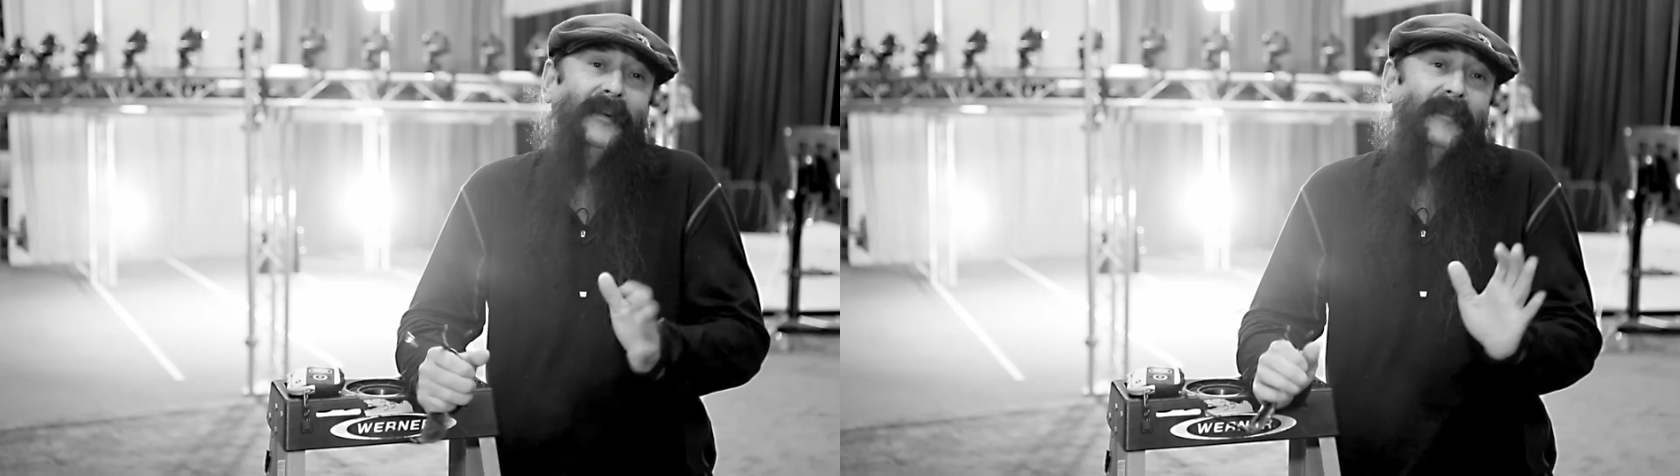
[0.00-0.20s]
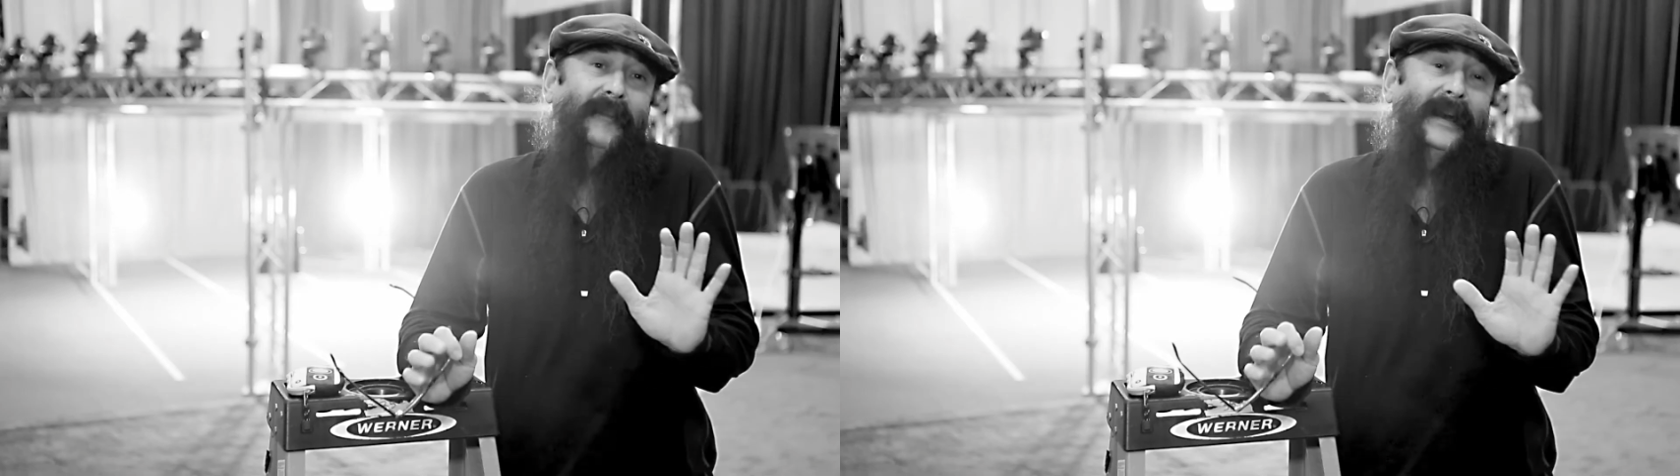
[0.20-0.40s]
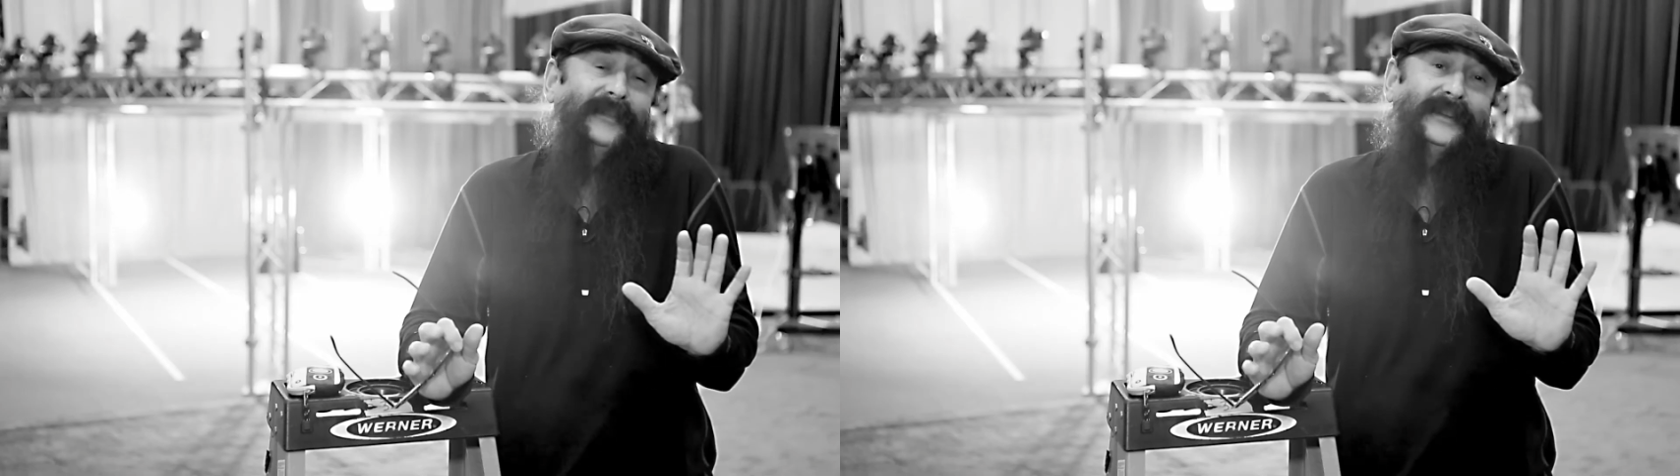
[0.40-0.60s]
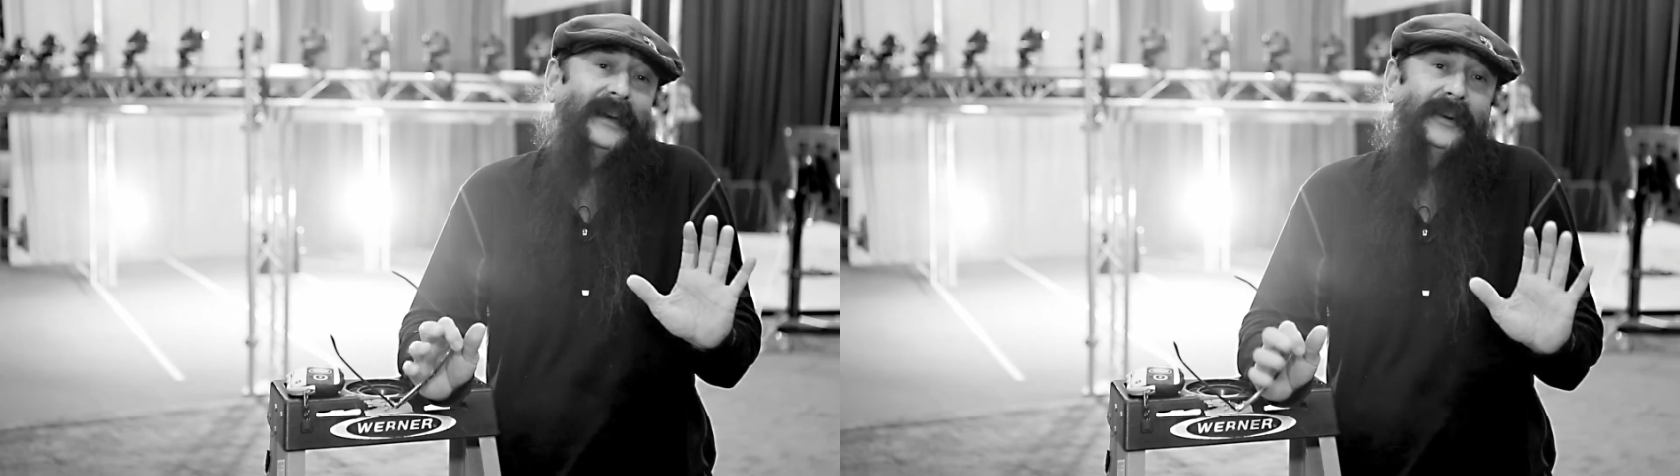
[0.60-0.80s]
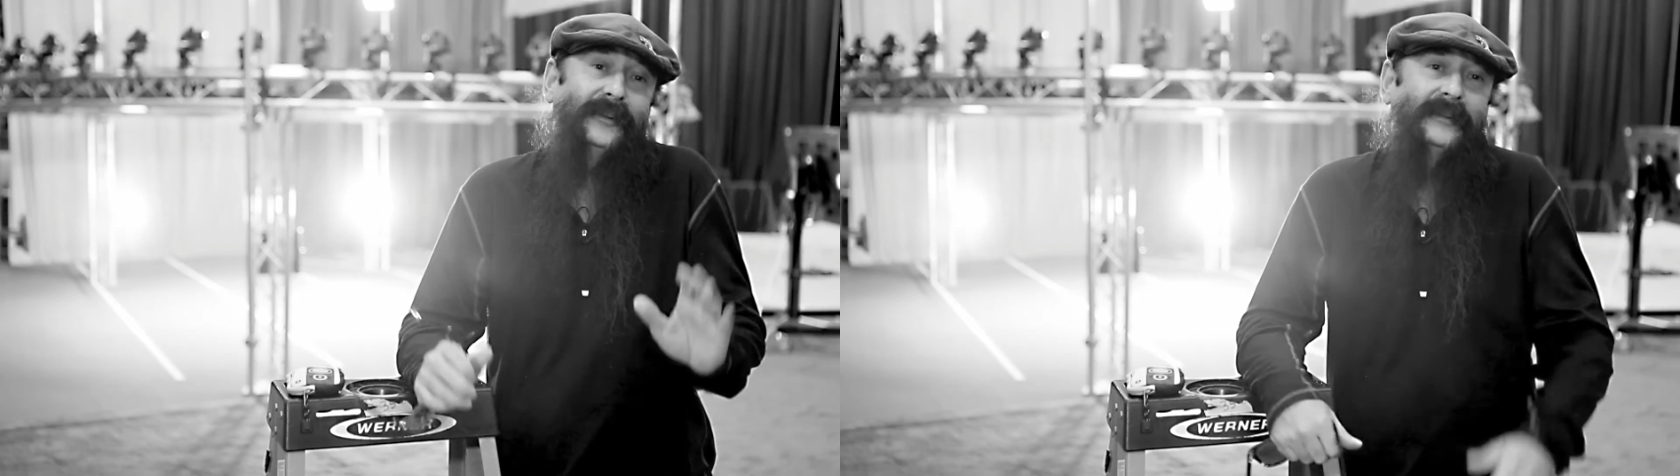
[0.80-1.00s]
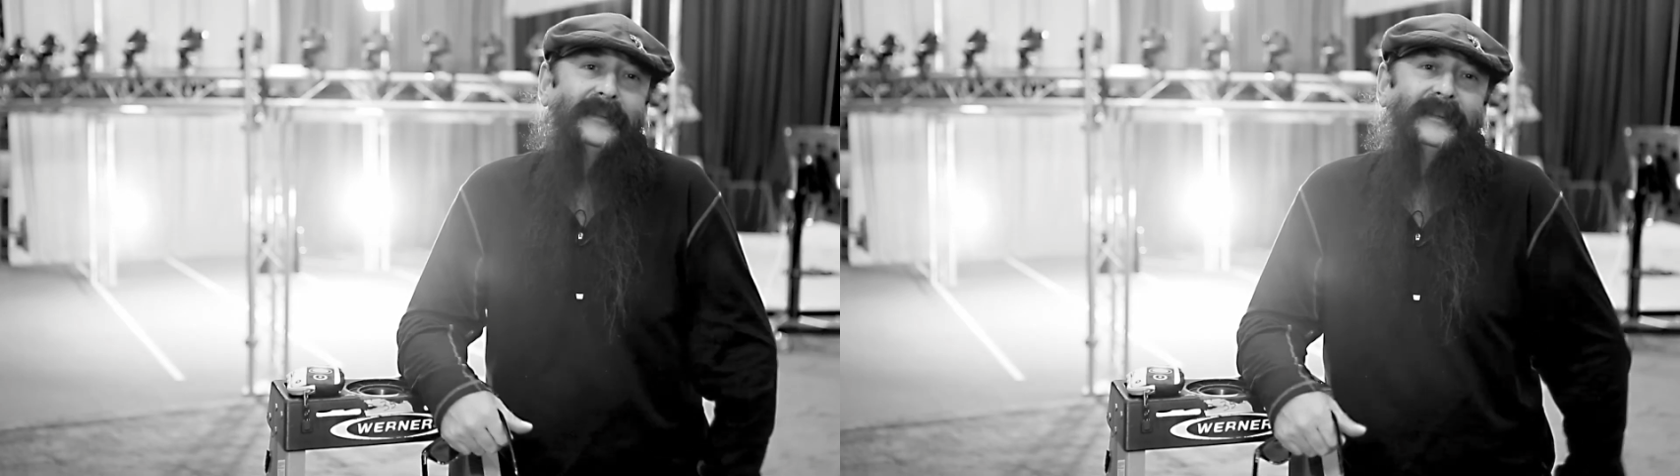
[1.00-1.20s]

don't have a title.